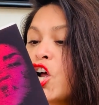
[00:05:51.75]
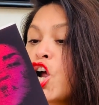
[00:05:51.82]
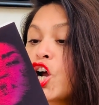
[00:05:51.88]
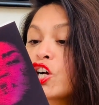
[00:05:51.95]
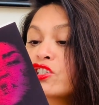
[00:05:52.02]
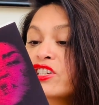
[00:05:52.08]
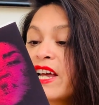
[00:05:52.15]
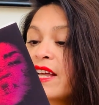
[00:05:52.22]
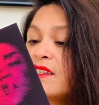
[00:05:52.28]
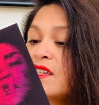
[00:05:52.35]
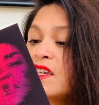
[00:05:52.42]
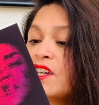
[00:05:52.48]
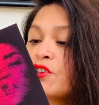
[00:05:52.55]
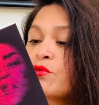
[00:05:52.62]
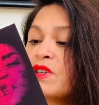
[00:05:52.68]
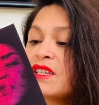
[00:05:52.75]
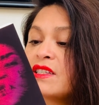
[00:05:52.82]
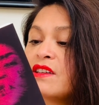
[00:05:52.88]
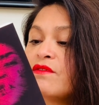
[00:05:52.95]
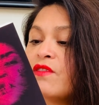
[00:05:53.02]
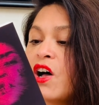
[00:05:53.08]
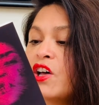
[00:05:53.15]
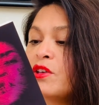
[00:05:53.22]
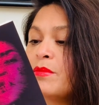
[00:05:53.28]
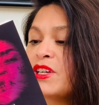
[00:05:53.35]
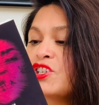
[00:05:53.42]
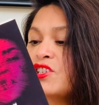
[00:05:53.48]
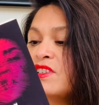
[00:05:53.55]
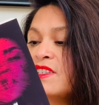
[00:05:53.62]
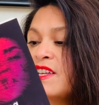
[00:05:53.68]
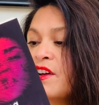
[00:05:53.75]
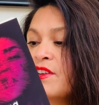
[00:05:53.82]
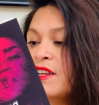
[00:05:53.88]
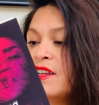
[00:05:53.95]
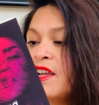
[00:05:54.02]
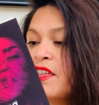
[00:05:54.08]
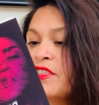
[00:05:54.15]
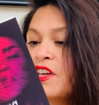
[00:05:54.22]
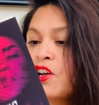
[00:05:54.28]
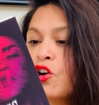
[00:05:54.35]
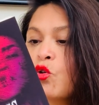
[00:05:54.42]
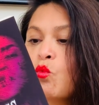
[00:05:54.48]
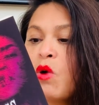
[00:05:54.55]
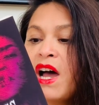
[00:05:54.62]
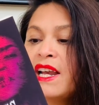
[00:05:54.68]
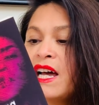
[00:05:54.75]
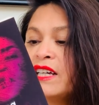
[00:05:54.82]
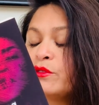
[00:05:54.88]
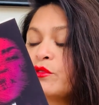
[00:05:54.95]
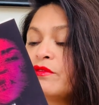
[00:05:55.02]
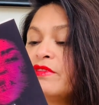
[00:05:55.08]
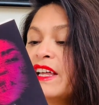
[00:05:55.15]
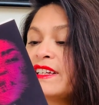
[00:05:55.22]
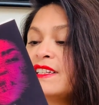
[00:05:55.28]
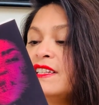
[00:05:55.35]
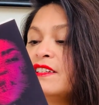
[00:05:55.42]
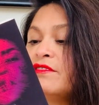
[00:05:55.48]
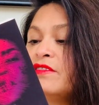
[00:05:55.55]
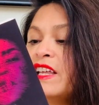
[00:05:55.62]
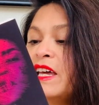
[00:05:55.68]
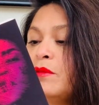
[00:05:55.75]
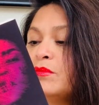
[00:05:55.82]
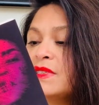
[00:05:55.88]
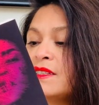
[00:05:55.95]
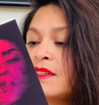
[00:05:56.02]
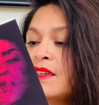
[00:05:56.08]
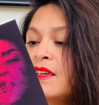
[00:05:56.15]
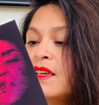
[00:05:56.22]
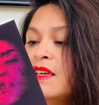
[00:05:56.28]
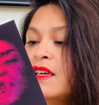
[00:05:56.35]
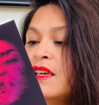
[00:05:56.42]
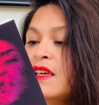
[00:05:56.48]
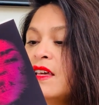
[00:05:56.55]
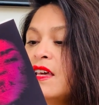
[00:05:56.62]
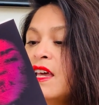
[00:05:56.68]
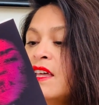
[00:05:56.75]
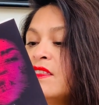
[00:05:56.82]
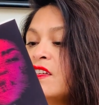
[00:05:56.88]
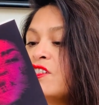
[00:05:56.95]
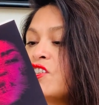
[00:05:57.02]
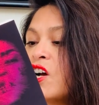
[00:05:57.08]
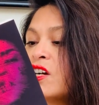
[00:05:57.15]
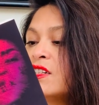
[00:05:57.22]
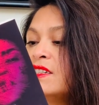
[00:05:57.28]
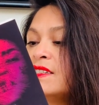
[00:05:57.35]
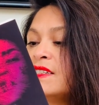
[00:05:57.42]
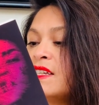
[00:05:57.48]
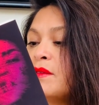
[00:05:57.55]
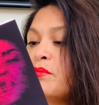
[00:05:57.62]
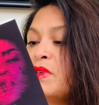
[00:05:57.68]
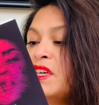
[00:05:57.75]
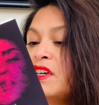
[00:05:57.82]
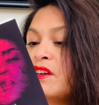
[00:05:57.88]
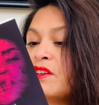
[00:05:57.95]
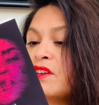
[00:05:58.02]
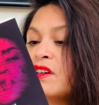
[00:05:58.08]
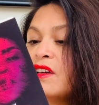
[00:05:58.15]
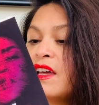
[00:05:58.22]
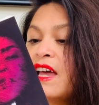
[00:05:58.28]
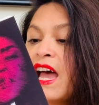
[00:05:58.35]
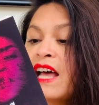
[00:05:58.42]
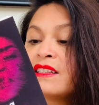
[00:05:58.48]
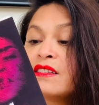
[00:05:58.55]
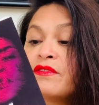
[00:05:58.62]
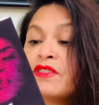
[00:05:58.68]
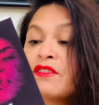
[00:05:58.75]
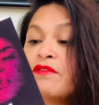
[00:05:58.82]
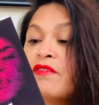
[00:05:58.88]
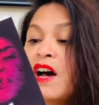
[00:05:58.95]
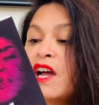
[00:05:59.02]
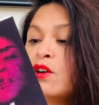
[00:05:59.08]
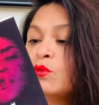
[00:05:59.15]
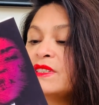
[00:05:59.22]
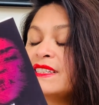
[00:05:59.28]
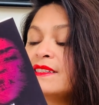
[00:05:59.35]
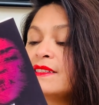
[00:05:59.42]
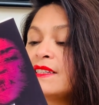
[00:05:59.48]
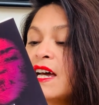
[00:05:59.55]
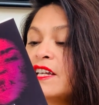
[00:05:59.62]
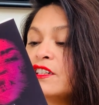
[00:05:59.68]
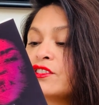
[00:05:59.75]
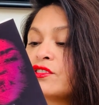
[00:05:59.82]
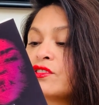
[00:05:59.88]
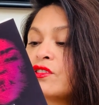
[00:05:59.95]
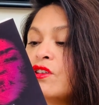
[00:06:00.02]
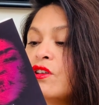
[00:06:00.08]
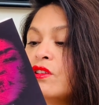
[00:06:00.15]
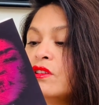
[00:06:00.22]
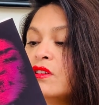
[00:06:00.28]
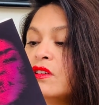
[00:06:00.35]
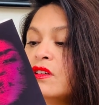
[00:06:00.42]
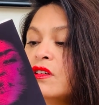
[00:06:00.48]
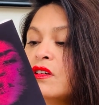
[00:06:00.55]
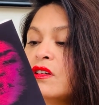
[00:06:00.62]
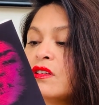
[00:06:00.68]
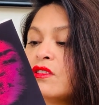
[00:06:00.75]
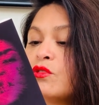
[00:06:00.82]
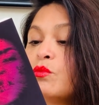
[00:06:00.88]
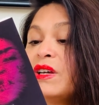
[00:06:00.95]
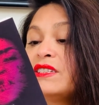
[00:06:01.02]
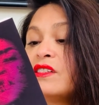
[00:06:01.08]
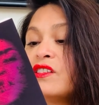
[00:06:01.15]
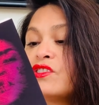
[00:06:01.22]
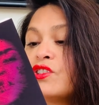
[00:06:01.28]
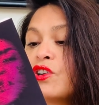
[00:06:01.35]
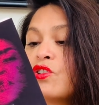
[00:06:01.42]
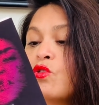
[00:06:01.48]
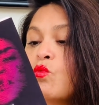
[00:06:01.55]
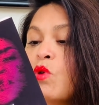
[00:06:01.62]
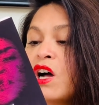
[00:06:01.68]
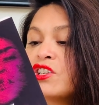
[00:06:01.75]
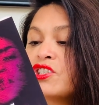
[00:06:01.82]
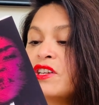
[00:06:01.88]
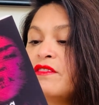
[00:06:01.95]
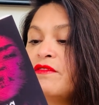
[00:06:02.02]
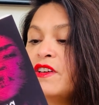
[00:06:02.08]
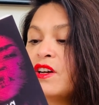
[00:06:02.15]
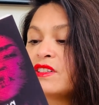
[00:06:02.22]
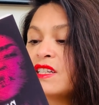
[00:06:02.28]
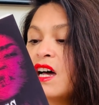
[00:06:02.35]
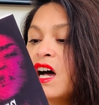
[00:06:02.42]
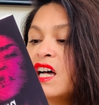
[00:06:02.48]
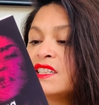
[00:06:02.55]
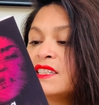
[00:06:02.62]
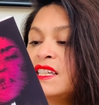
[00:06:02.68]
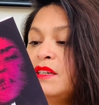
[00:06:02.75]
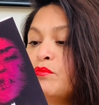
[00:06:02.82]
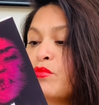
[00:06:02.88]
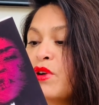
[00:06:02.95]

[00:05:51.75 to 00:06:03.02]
Her chanting increased in volume as she stared at nothing, her wide eyes reflecting the flames. In the darkness, it appeared as if the fire was inside her skull. The rest of the circle watched in fear as a husky,